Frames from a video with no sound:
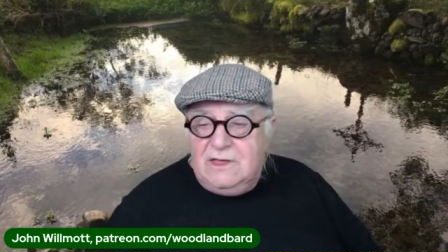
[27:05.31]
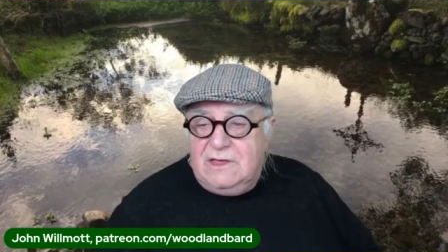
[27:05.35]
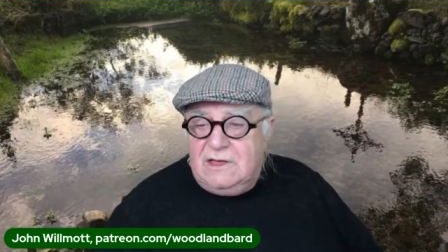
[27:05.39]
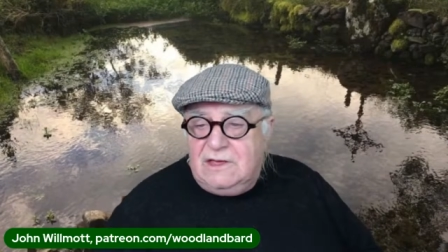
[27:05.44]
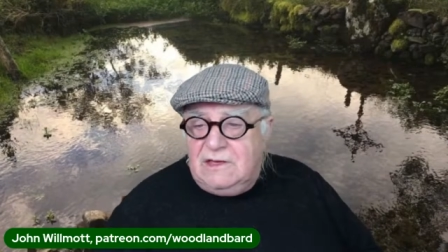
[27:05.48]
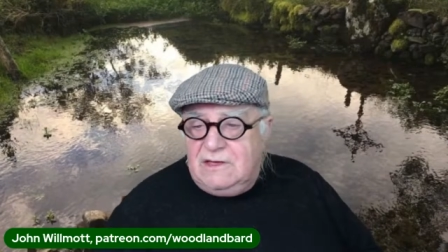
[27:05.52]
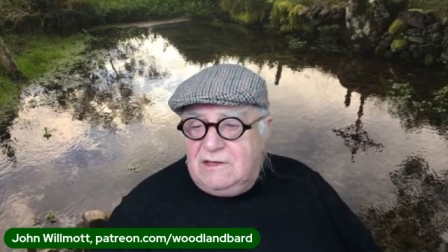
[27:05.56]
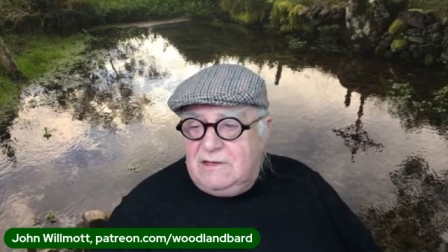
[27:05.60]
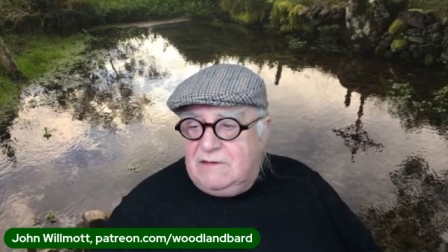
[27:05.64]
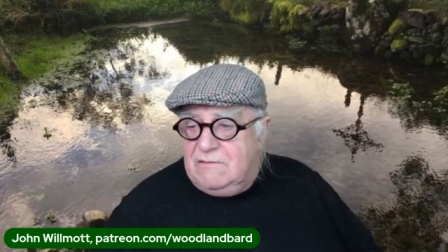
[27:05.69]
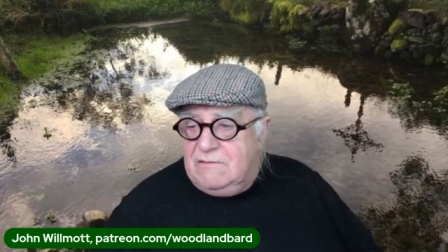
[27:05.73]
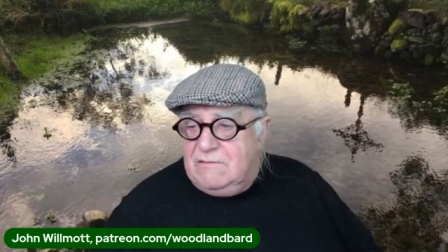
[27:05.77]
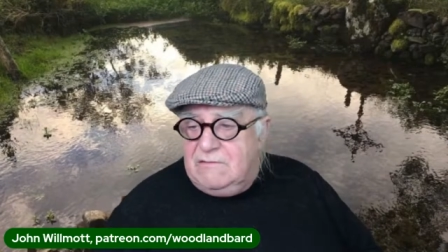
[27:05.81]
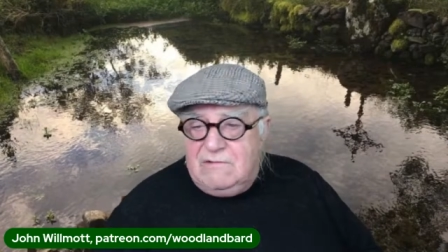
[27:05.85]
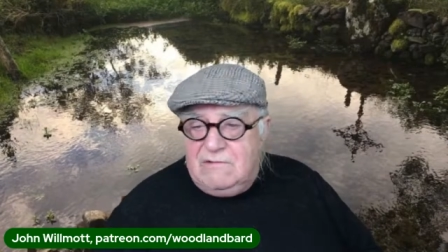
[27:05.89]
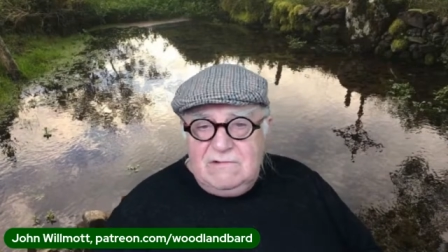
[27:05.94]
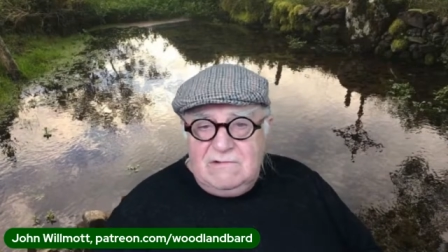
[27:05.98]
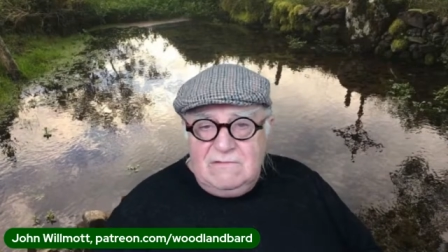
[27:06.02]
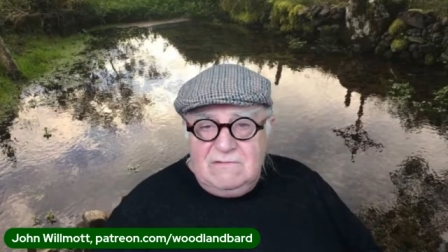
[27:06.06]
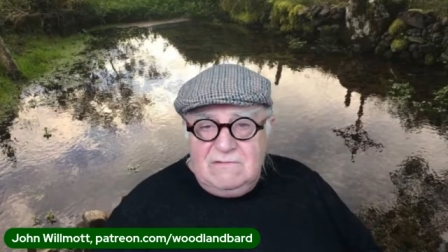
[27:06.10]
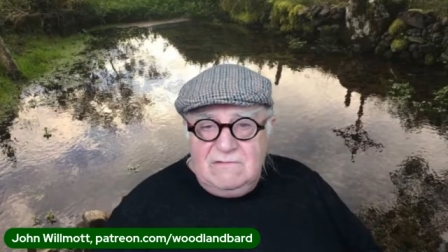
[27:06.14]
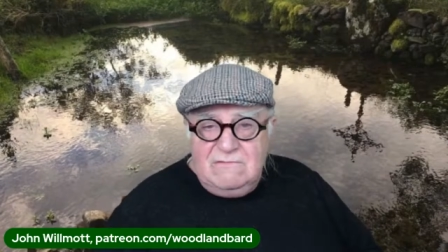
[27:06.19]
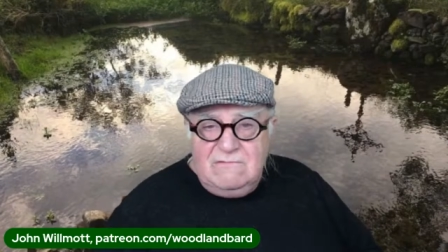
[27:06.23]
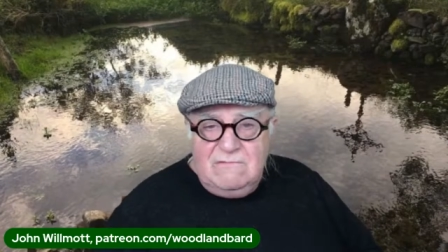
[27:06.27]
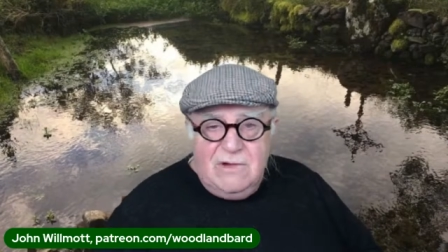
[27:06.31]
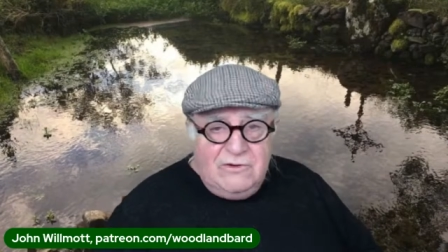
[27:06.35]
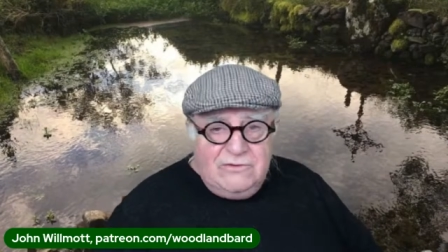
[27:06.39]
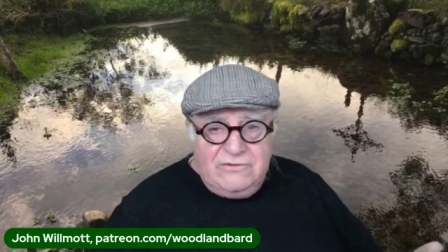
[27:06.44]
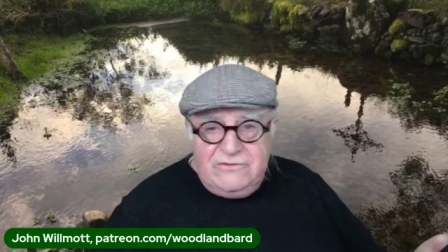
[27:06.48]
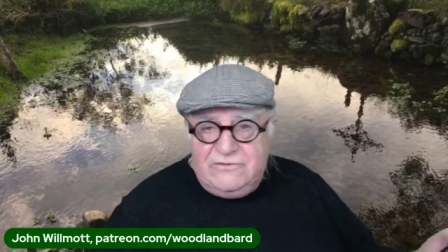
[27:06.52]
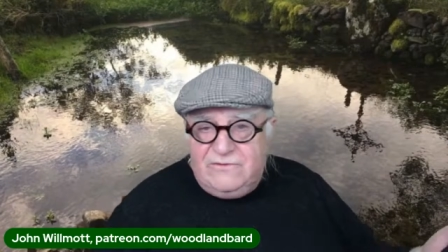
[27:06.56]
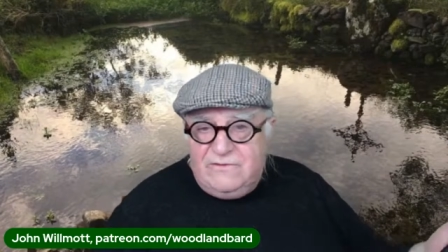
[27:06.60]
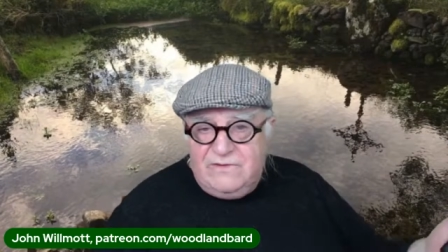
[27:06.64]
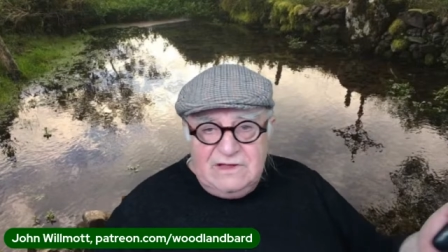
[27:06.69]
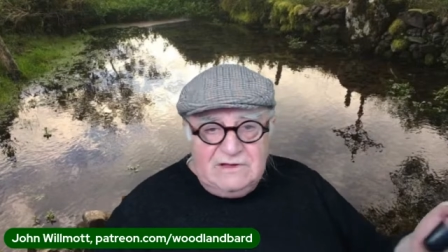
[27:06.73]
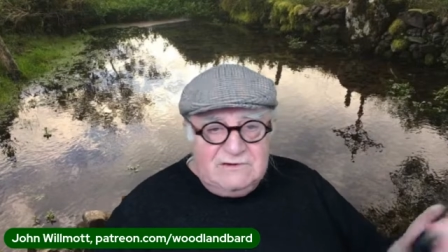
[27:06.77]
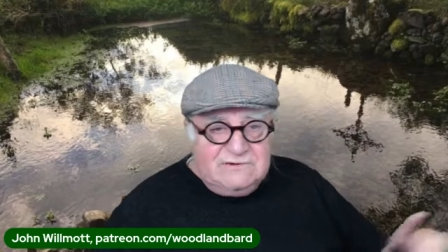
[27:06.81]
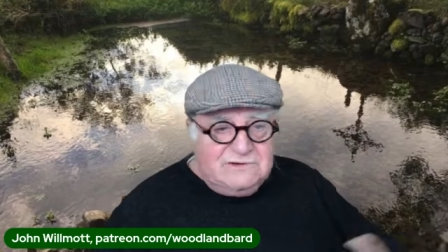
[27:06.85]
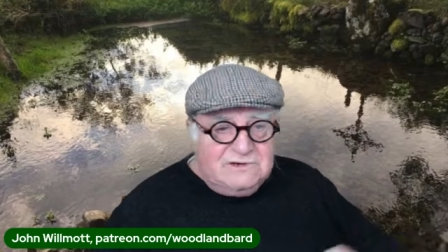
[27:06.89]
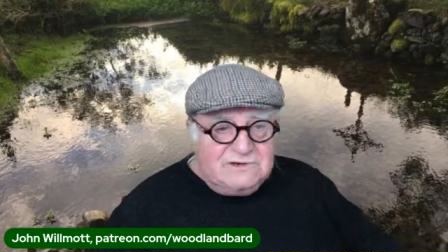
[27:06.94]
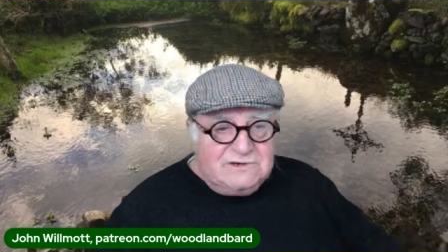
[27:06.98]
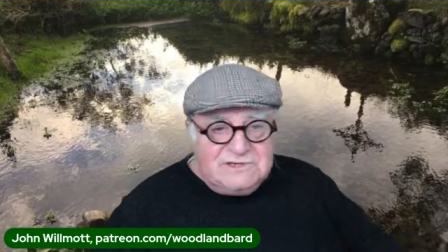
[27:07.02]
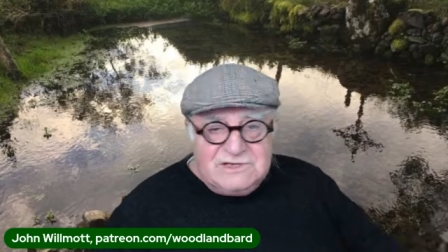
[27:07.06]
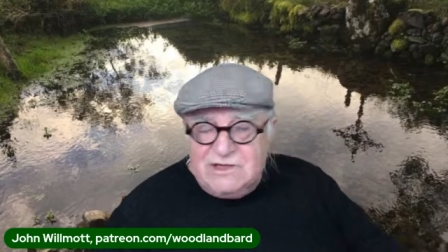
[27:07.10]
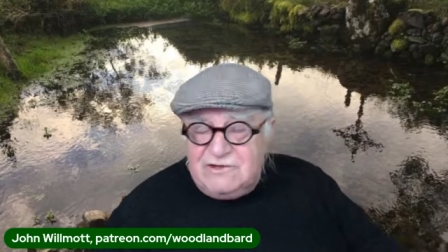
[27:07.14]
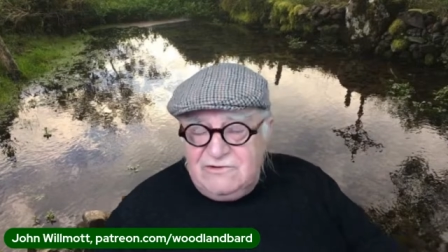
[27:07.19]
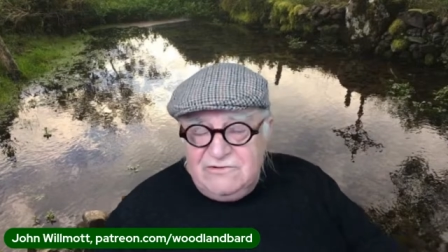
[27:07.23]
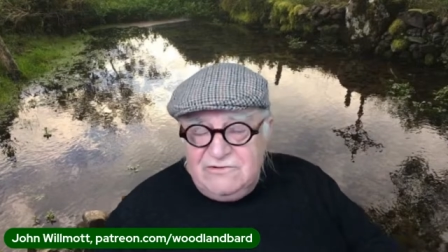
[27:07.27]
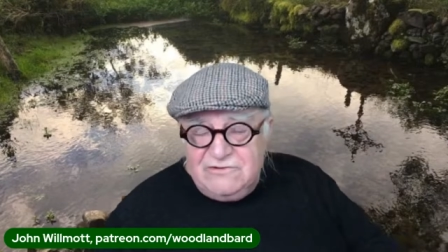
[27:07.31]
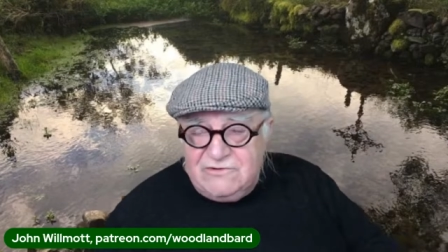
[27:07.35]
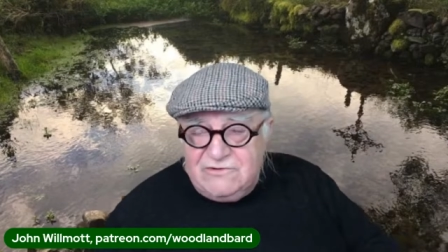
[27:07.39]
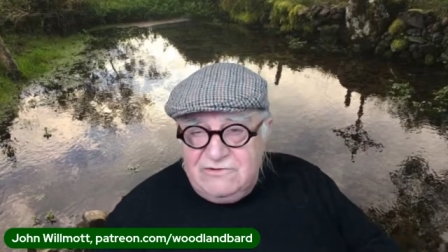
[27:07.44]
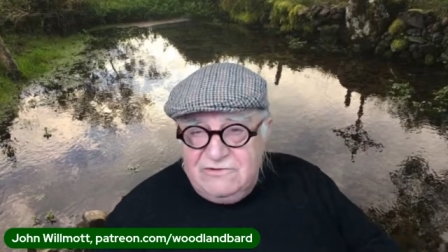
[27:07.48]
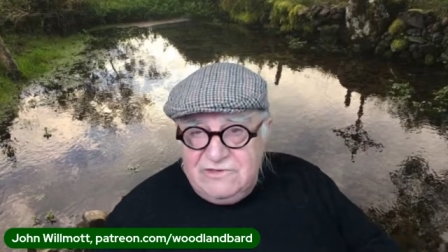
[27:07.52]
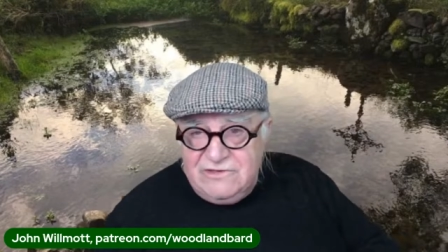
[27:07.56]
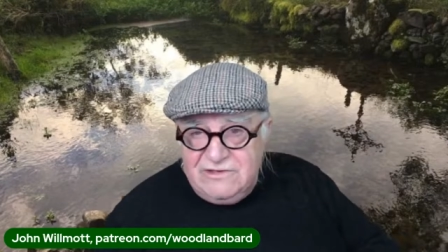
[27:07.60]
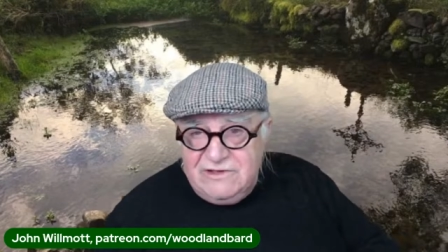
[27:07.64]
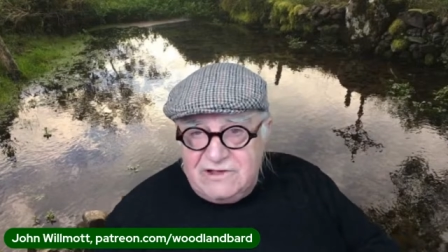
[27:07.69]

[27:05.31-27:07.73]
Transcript: Uh, most of it will just go through